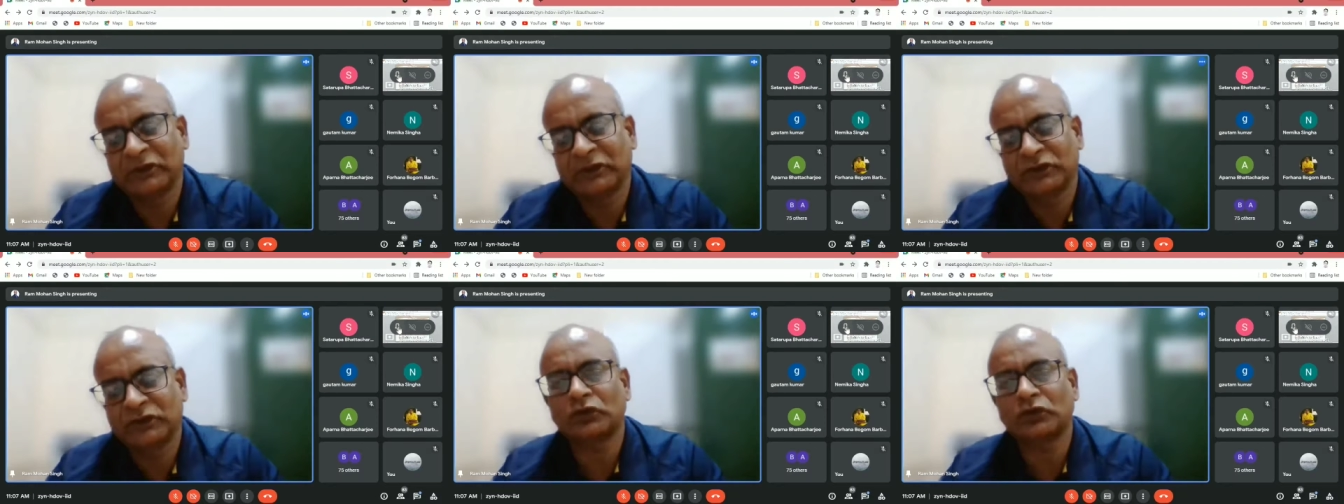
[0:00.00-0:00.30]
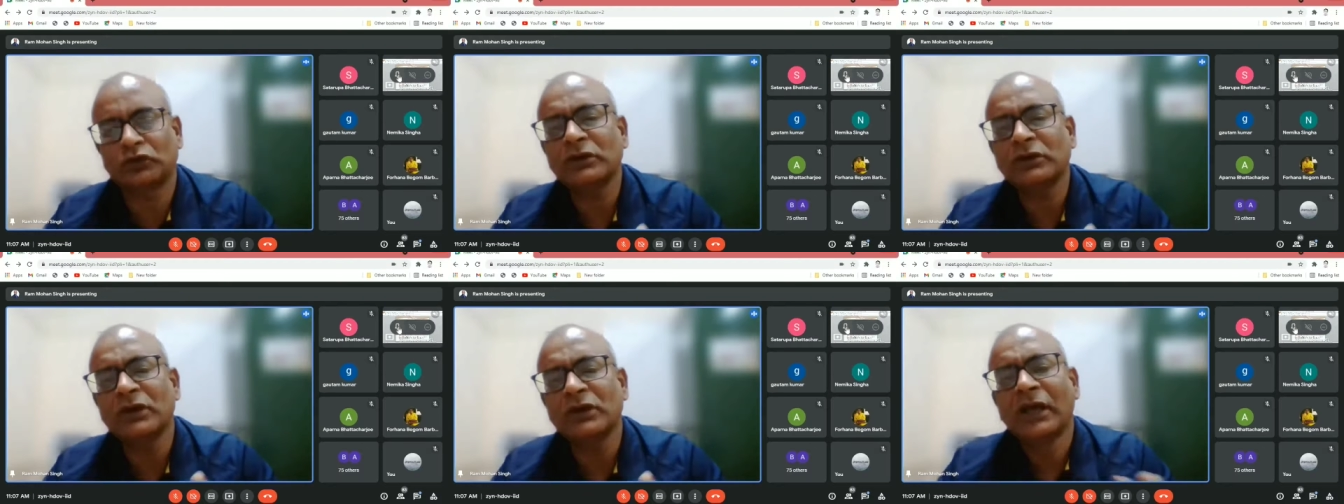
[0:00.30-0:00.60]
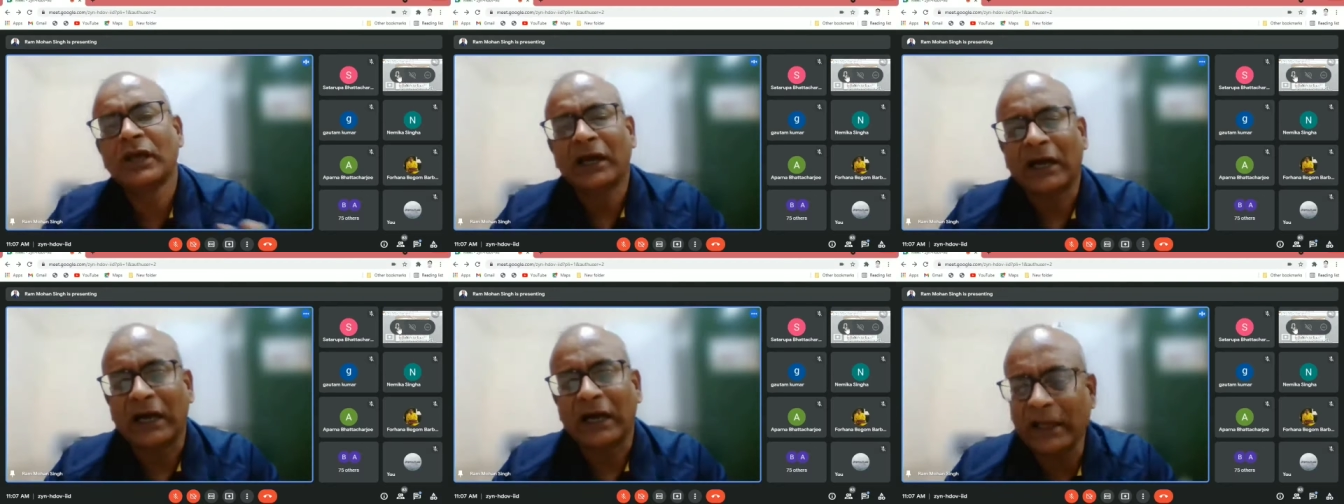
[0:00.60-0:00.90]
So
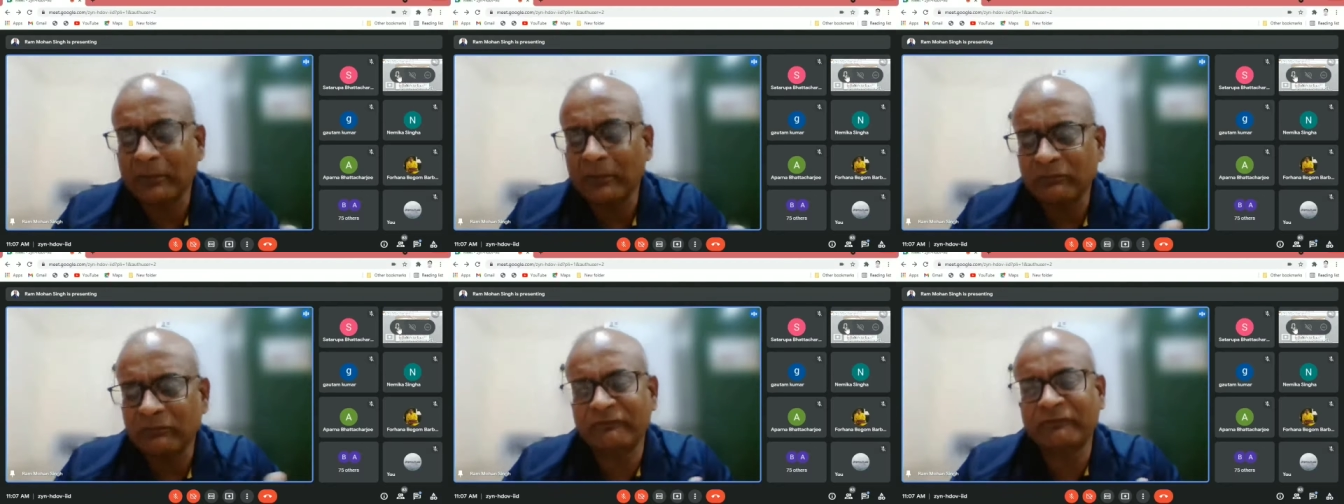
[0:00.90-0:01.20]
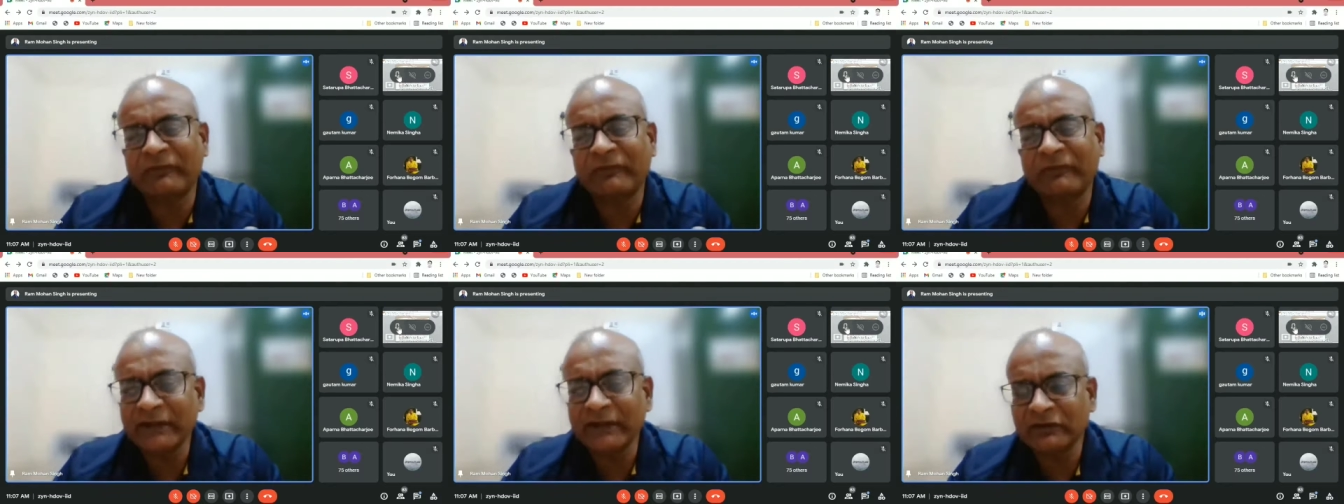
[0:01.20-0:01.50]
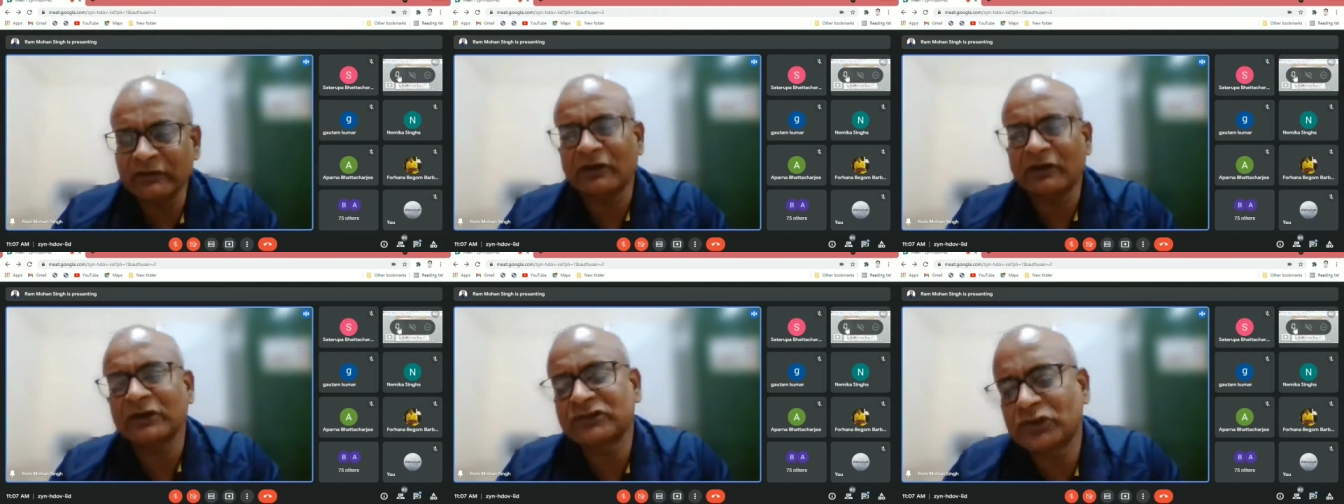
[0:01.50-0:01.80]
I'm, I
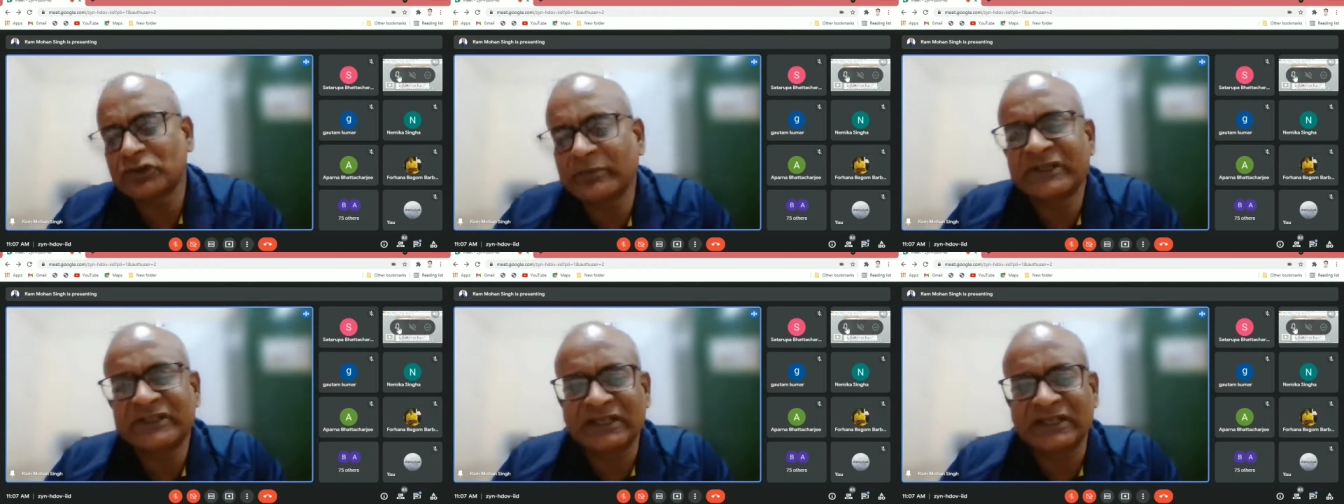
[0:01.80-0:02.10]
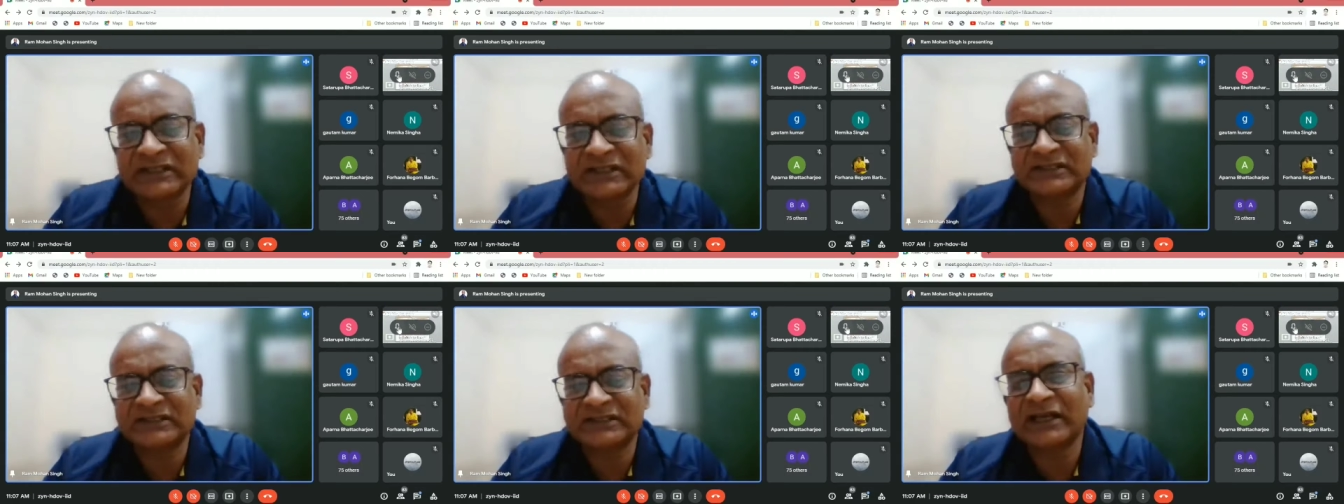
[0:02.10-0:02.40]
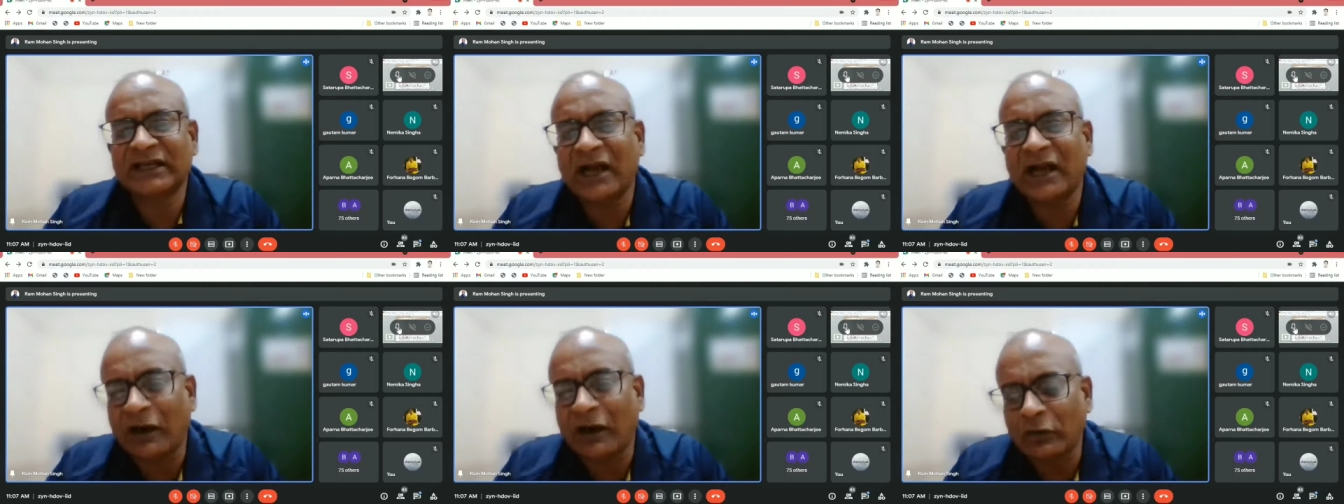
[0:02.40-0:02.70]
will also be
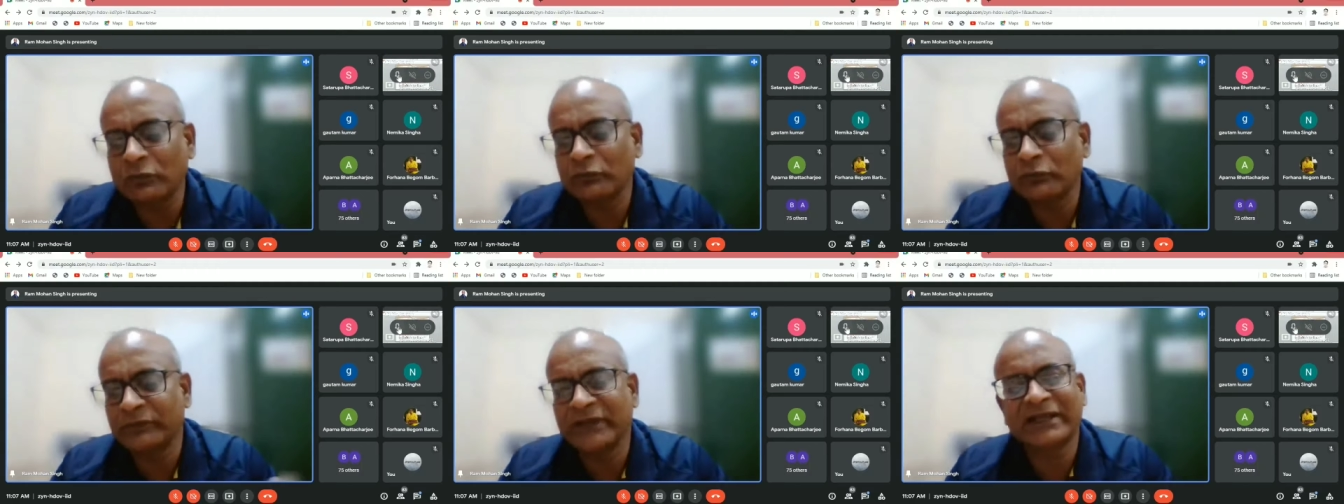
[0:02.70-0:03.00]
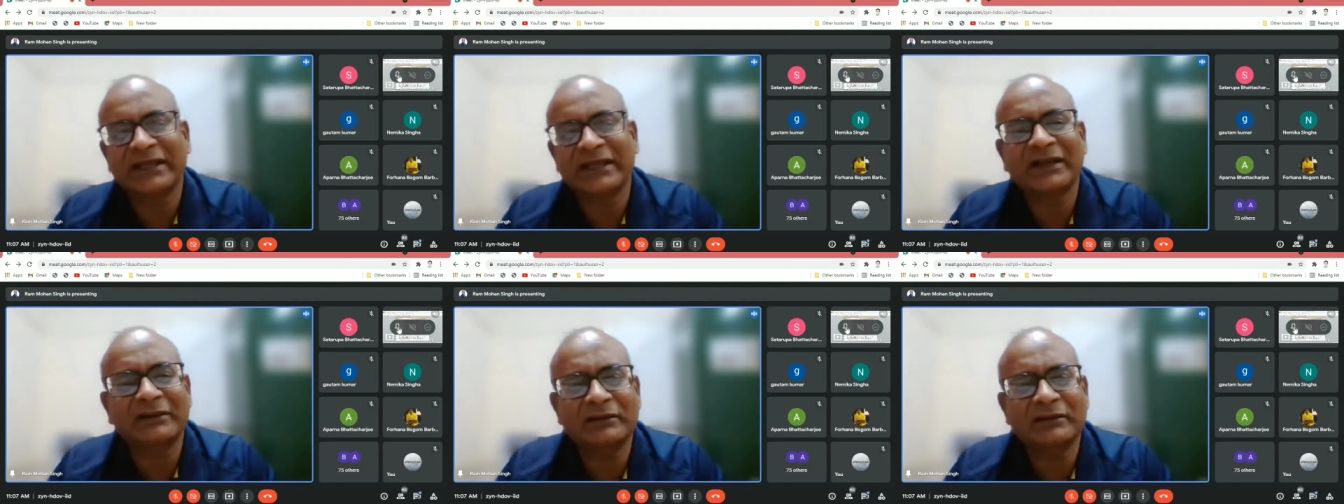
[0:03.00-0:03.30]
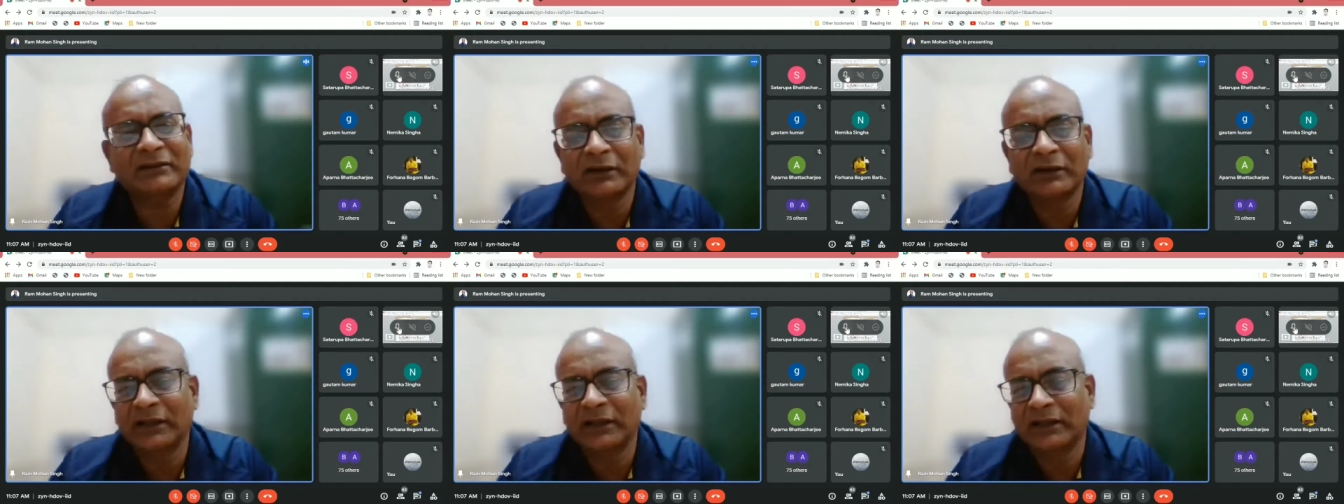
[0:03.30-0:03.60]
suggesting how we
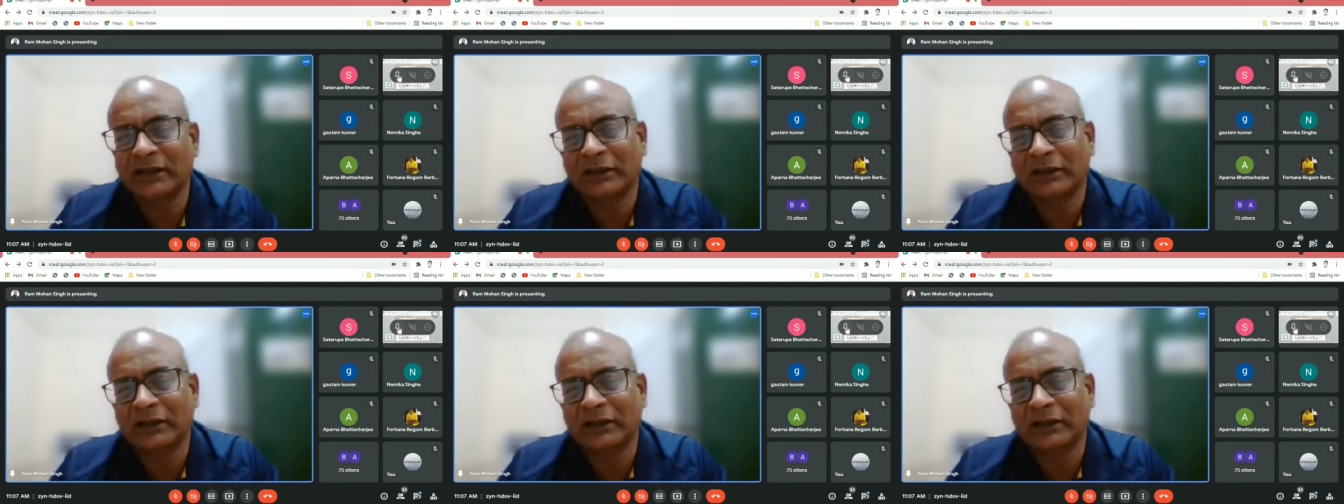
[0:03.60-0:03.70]
can